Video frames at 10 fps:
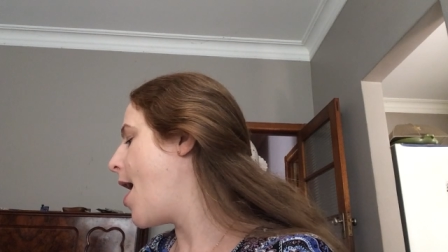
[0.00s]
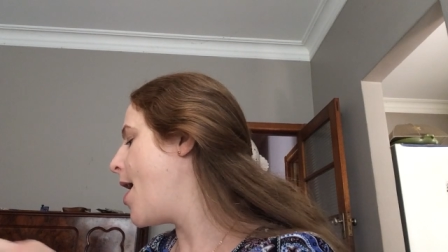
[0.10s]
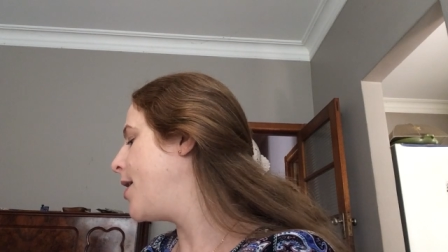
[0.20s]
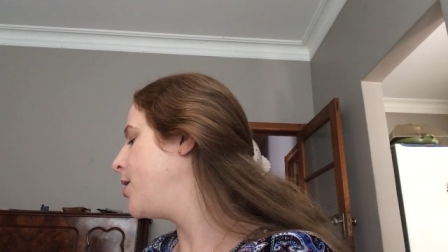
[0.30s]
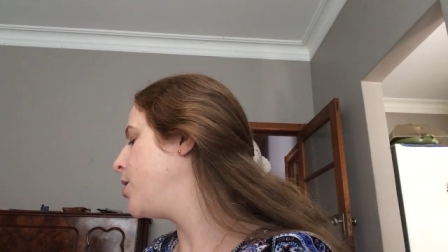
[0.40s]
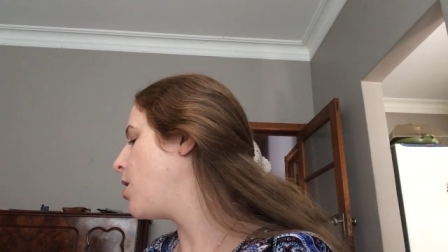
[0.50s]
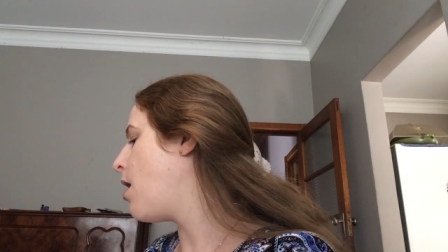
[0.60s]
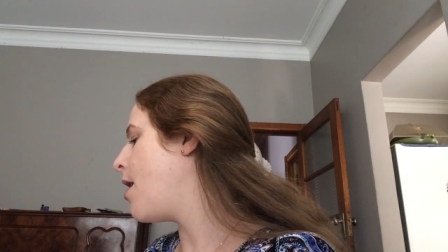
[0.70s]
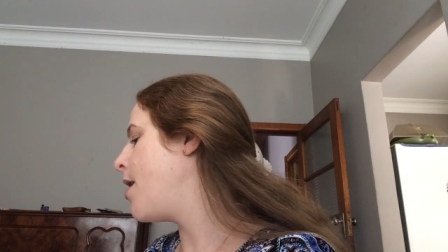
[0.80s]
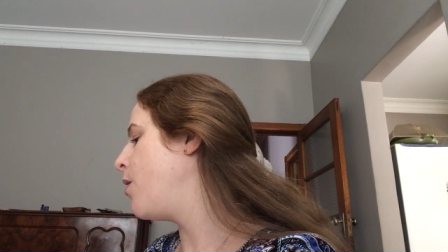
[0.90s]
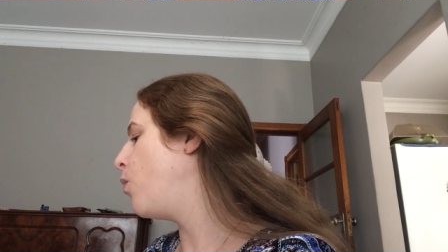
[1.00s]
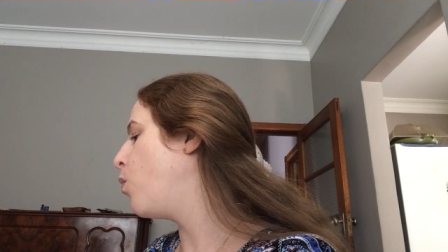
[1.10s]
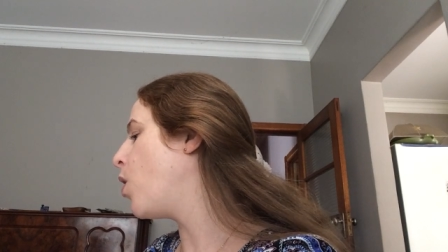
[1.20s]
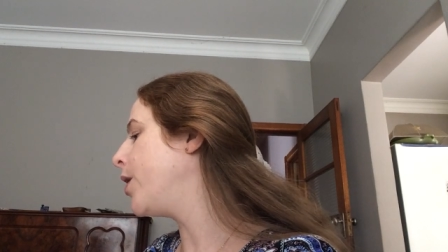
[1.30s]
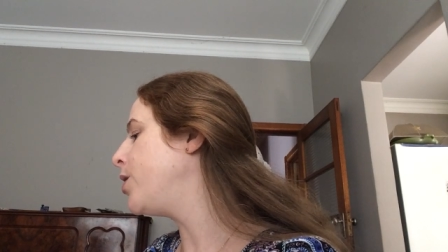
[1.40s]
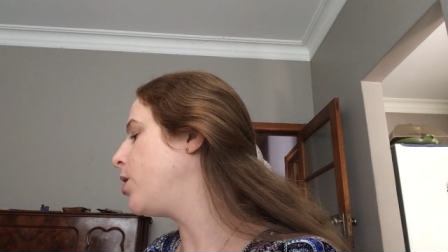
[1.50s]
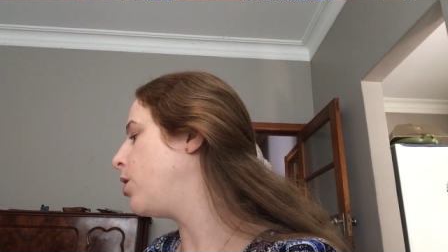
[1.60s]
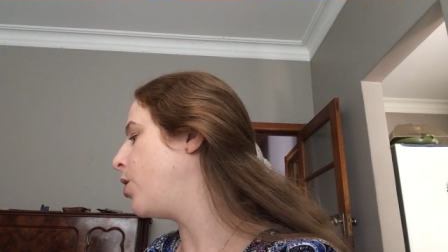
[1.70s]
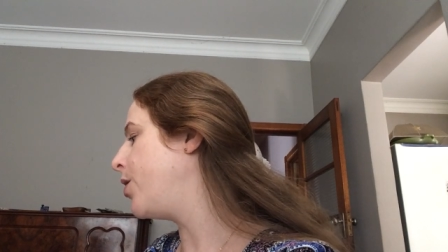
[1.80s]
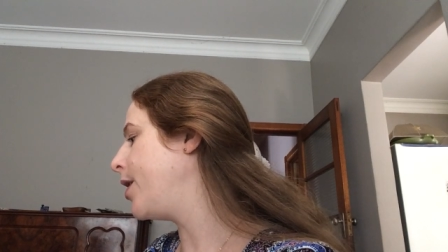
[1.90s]
and I wanted to
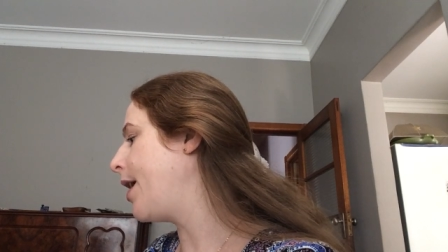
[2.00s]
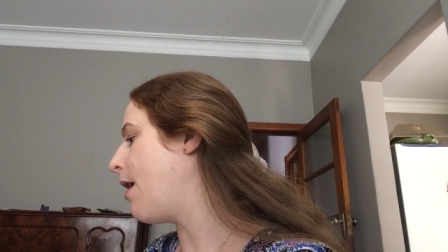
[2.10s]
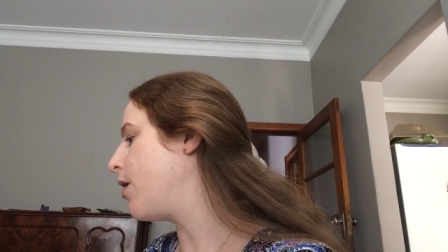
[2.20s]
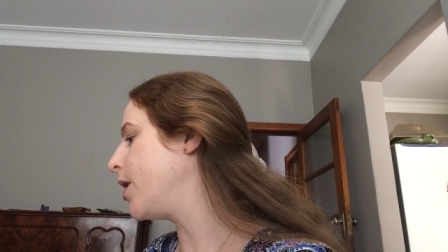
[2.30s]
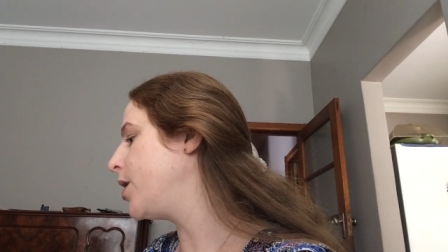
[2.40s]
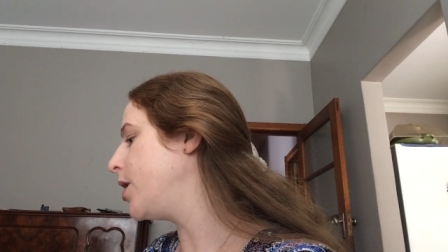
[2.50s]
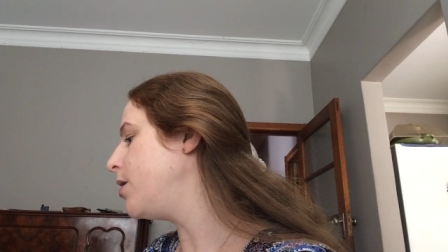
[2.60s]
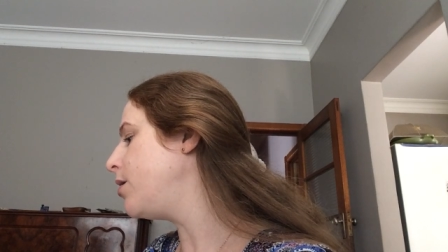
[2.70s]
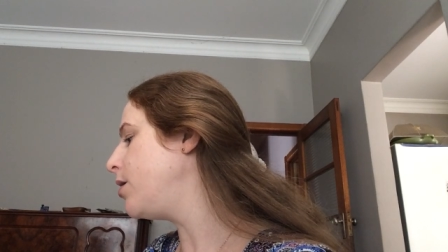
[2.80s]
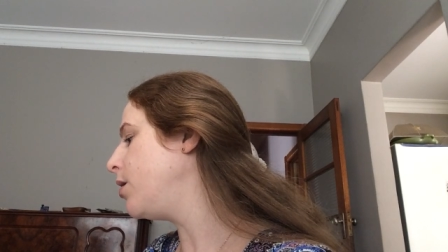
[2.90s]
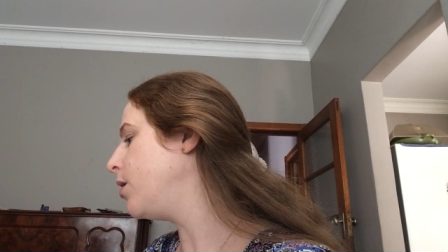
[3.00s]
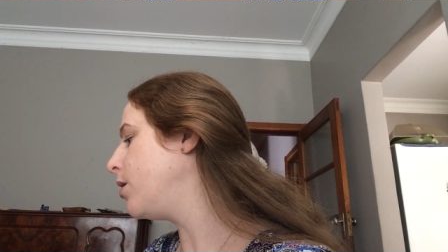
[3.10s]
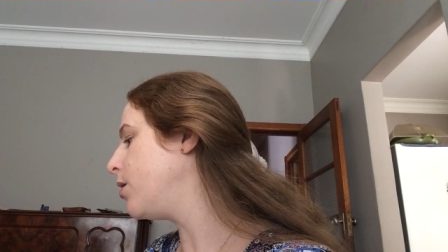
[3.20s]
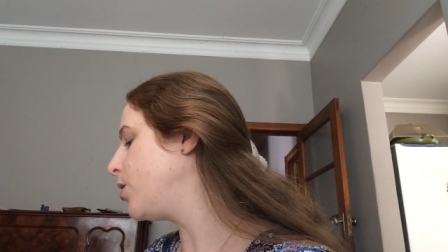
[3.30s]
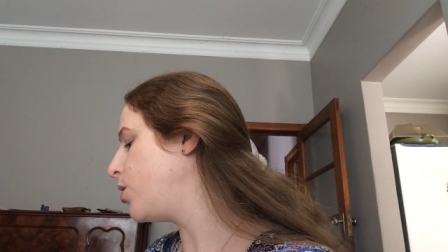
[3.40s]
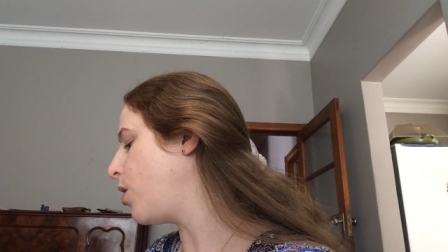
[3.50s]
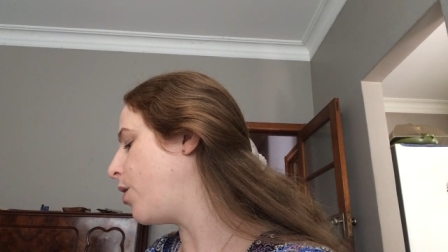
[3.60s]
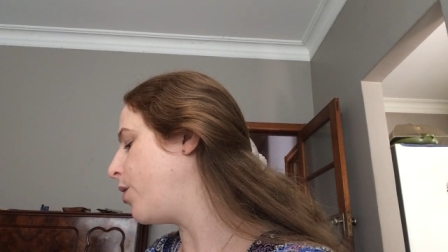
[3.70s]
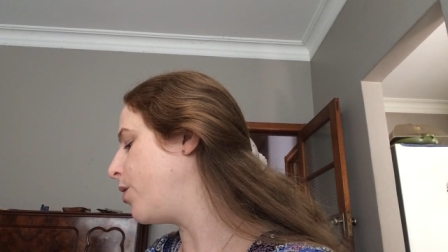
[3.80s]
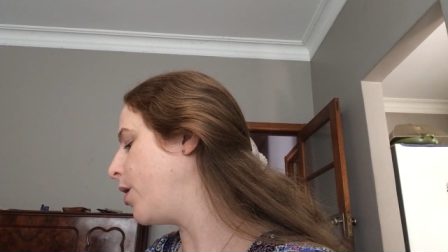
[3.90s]
learn the characters.
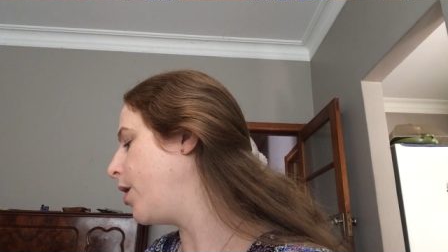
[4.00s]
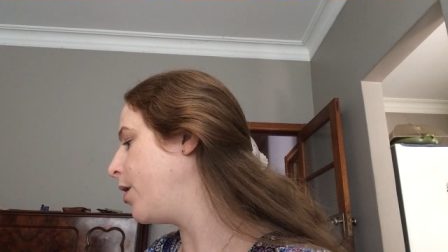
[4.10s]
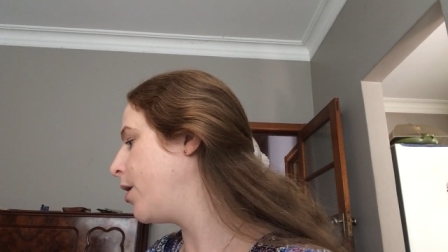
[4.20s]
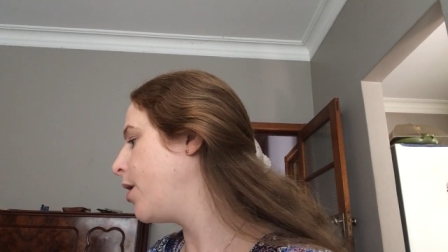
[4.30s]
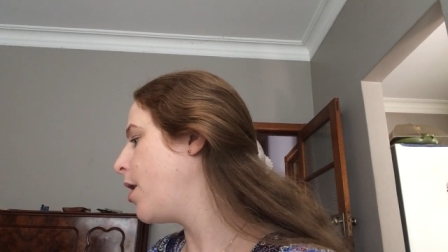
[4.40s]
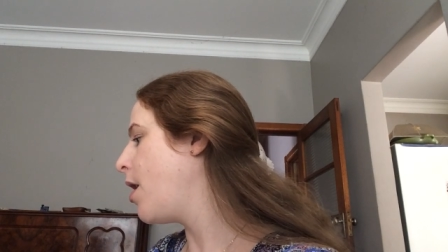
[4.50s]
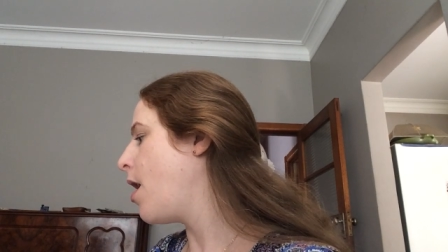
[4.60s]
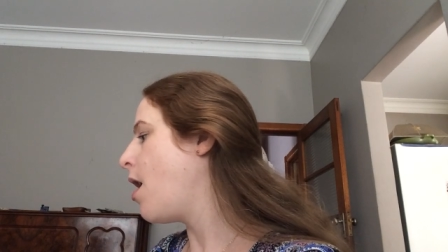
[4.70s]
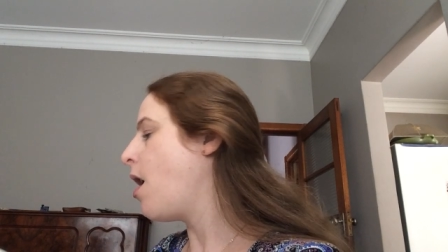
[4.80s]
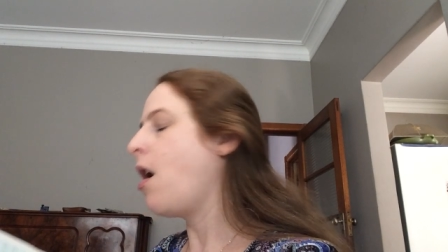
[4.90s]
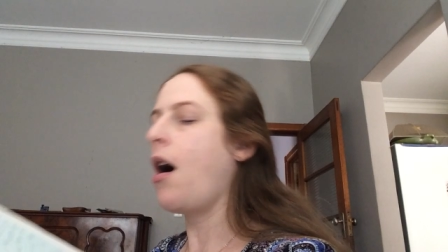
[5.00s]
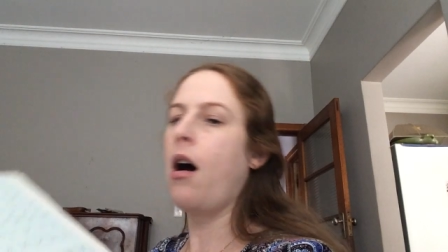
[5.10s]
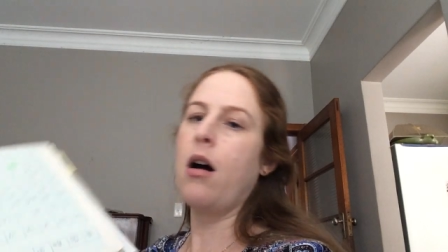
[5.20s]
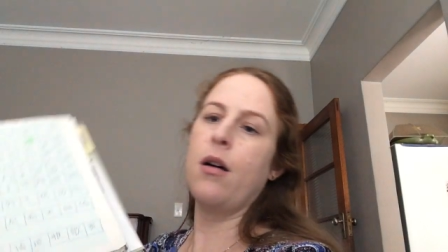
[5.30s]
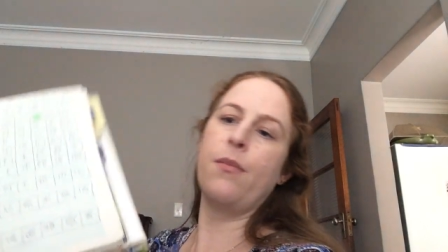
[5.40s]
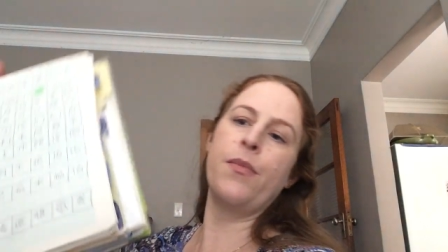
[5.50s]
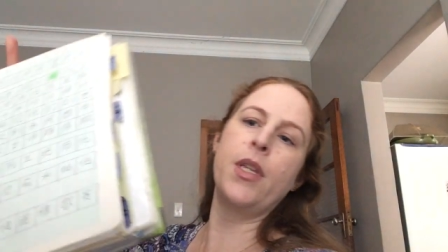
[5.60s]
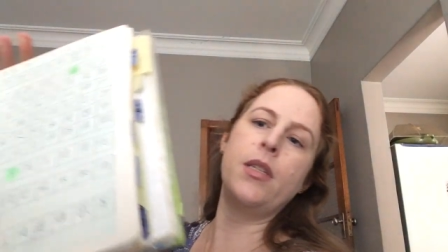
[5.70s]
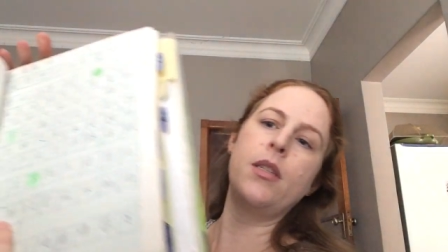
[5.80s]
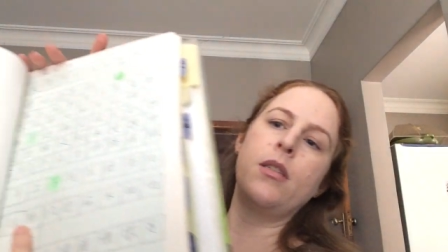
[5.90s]
So, um,
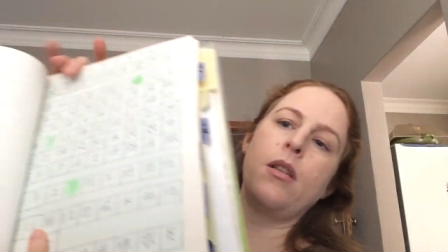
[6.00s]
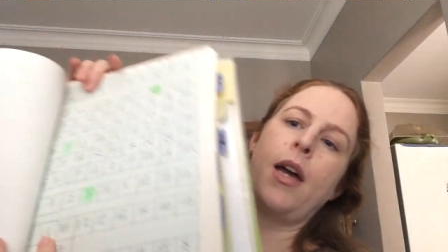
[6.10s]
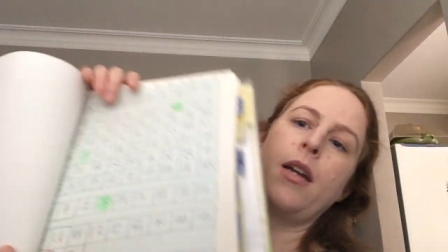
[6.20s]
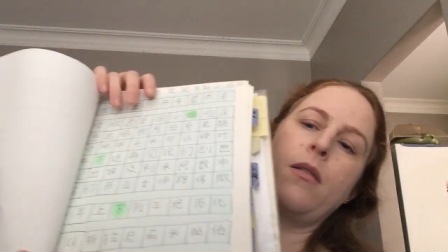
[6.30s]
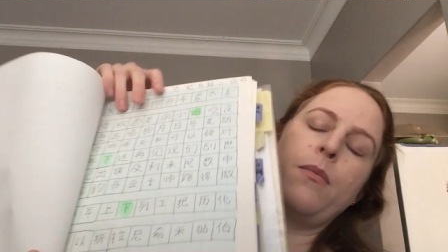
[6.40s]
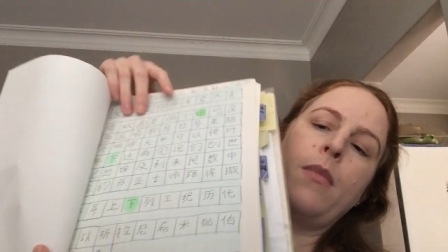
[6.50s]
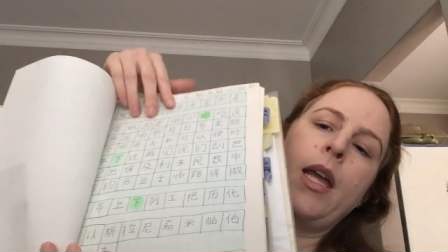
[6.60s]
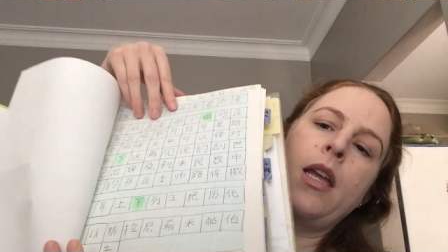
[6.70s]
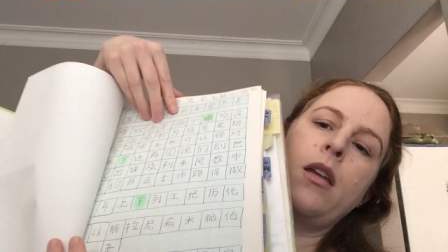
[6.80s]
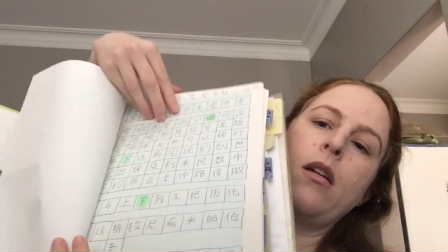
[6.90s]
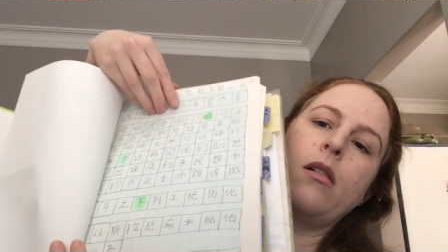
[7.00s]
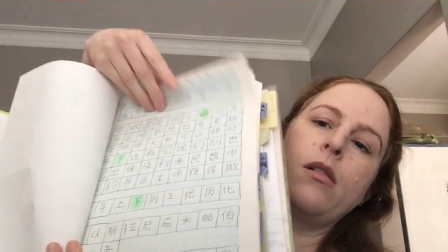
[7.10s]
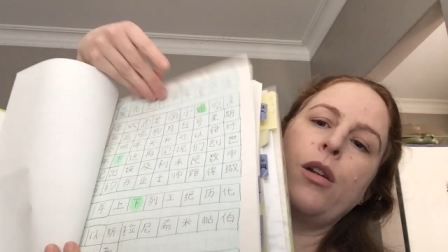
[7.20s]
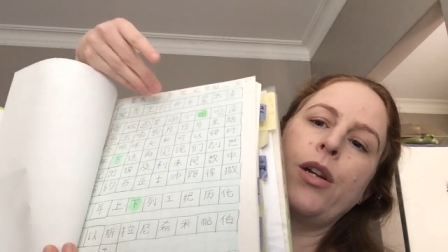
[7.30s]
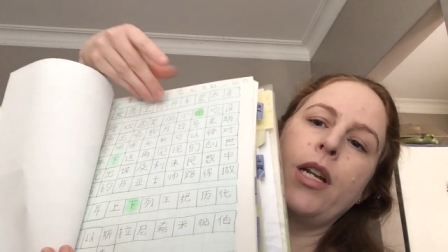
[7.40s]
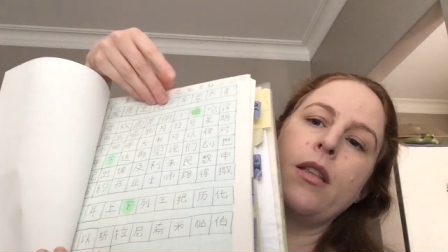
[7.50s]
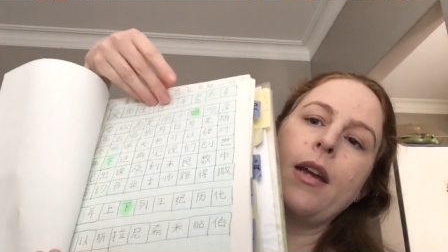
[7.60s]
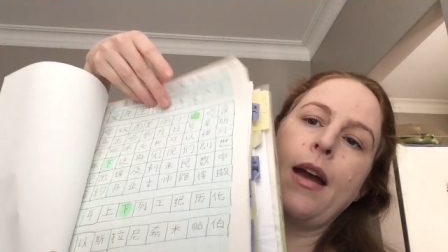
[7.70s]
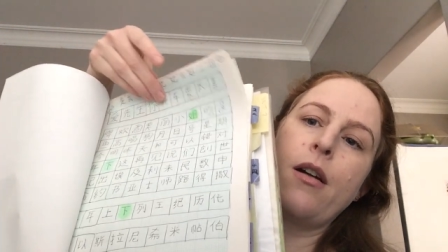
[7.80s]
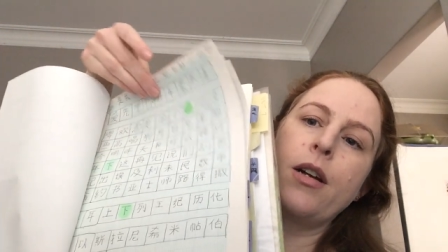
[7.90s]
this is like me learning the
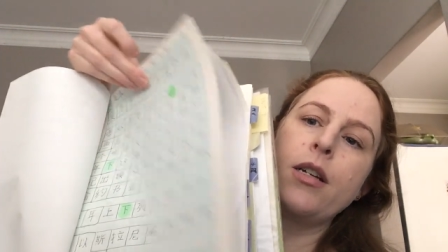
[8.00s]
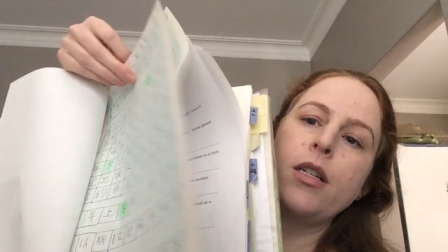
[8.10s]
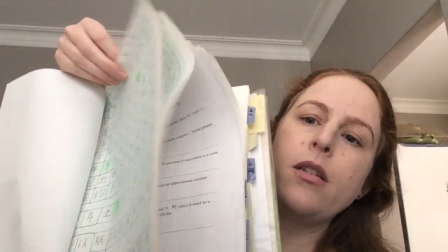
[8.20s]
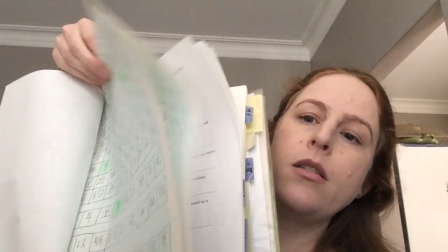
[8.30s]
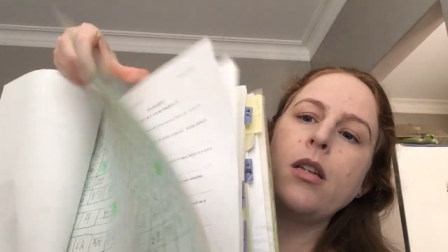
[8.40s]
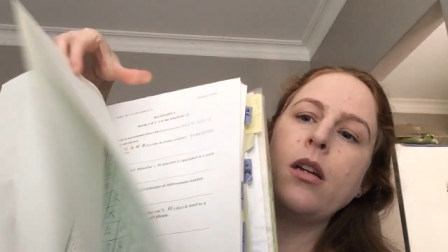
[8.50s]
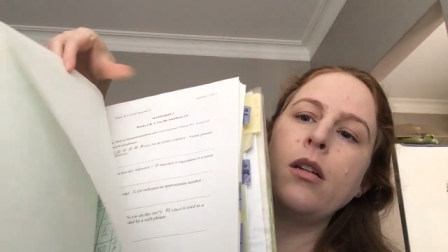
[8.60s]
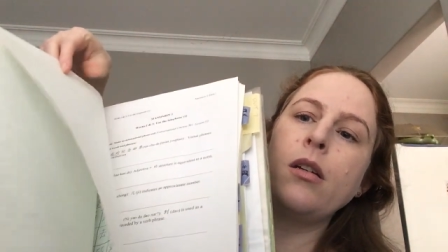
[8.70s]
characters.